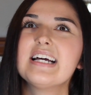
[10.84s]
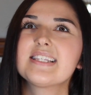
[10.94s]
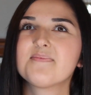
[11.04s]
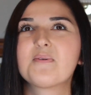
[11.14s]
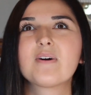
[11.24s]

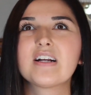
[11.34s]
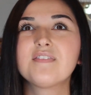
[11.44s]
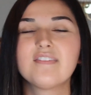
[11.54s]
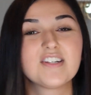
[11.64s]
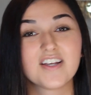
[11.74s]
supportive
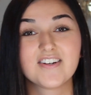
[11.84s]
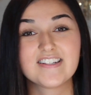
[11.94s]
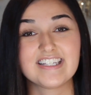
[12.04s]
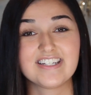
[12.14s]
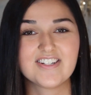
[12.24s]
of each
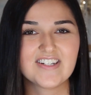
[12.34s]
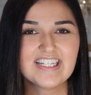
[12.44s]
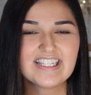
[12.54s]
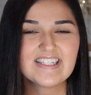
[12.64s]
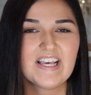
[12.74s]
other's
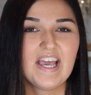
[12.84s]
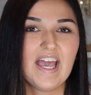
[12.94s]
interests,